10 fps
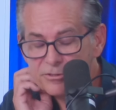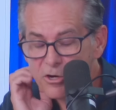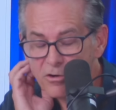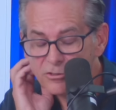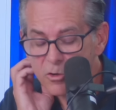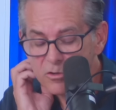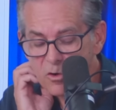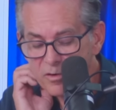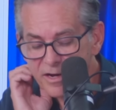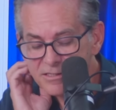Kurt, don't
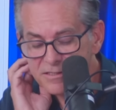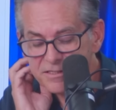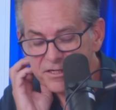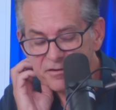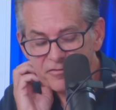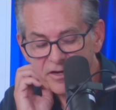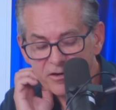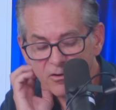go against the TV